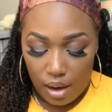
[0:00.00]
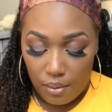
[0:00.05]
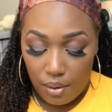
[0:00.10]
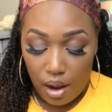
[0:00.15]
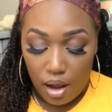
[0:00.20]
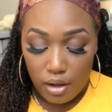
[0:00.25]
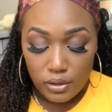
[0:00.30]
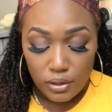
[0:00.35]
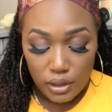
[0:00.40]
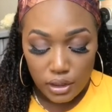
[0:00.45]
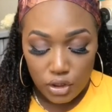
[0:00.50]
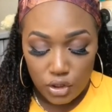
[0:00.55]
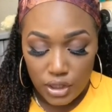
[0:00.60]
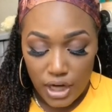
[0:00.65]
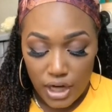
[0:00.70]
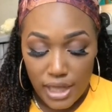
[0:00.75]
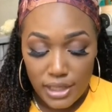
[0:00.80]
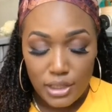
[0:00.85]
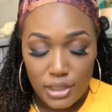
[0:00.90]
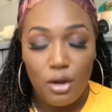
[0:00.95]
I will also let
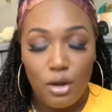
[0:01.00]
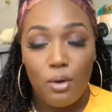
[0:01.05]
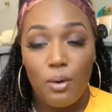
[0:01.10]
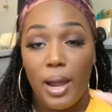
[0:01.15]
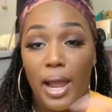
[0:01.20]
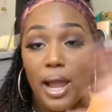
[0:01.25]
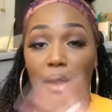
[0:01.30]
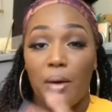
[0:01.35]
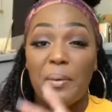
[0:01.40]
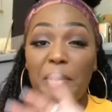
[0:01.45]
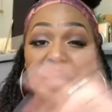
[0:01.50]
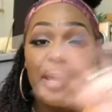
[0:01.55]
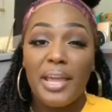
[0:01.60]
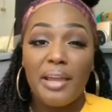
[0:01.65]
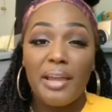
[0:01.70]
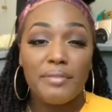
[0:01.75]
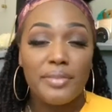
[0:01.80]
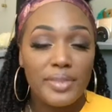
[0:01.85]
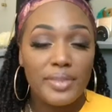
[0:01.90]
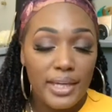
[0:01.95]
you guys know how
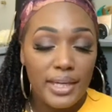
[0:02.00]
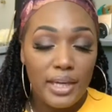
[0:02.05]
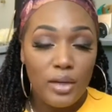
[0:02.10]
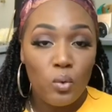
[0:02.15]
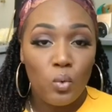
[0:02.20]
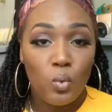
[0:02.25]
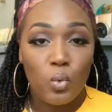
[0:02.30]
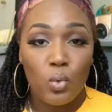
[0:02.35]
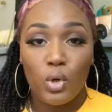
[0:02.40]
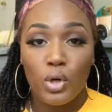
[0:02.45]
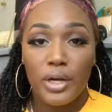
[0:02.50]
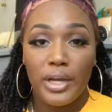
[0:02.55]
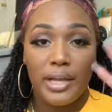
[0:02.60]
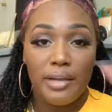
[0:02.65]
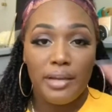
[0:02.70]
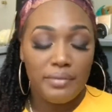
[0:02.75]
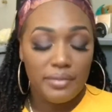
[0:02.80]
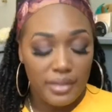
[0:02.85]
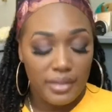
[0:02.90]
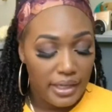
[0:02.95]

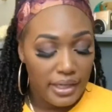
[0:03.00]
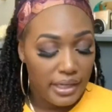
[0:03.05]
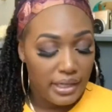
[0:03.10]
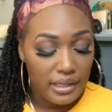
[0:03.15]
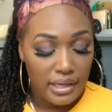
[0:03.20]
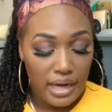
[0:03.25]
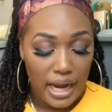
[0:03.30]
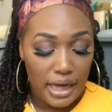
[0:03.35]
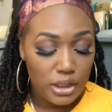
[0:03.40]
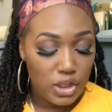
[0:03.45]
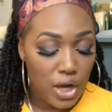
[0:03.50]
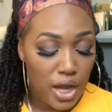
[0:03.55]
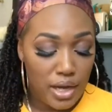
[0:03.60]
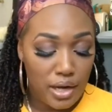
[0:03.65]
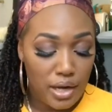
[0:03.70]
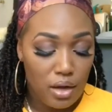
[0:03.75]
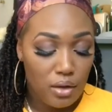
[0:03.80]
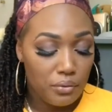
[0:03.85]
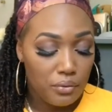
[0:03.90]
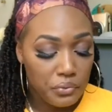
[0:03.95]
everything I
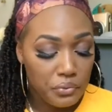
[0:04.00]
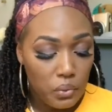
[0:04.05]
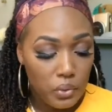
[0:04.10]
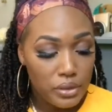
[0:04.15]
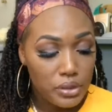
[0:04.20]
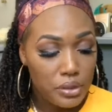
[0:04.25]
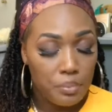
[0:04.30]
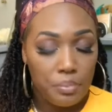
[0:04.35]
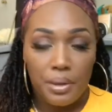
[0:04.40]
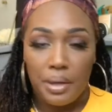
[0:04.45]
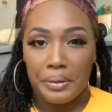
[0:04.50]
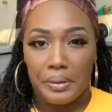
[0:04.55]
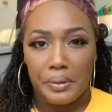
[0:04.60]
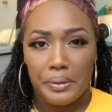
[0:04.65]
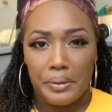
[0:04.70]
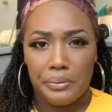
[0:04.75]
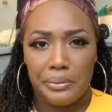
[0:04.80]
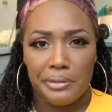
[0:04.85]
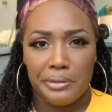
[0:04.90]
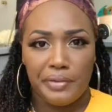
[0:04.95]
tried on. Of course, I'll
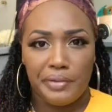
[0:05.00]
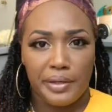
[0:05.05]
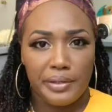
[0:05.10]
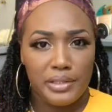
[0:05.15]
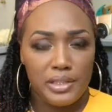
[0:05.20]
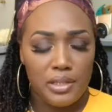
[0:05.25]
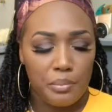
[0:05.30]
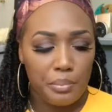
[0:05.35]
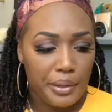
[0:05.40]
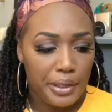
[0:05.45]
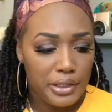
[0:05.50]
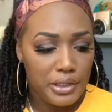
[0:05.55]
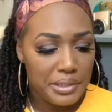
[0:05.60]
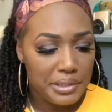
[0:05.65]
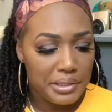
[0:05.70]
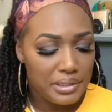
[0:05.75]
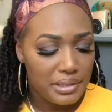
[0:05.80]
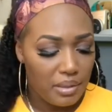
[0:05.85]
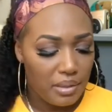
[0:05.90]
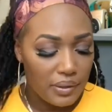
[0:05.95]
probably do a first
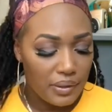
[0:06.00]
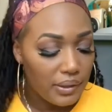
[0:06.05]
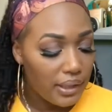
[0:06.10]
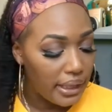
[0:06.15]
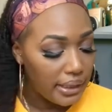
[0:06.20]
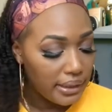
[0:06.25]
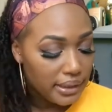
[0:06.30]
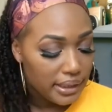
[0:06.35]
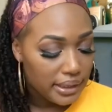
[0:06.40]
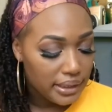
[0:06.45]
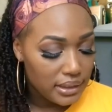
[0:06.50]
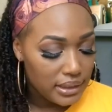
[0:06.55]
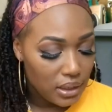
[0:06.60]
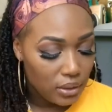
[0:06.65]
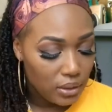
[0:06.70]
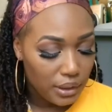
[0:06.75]
impressions or something like that.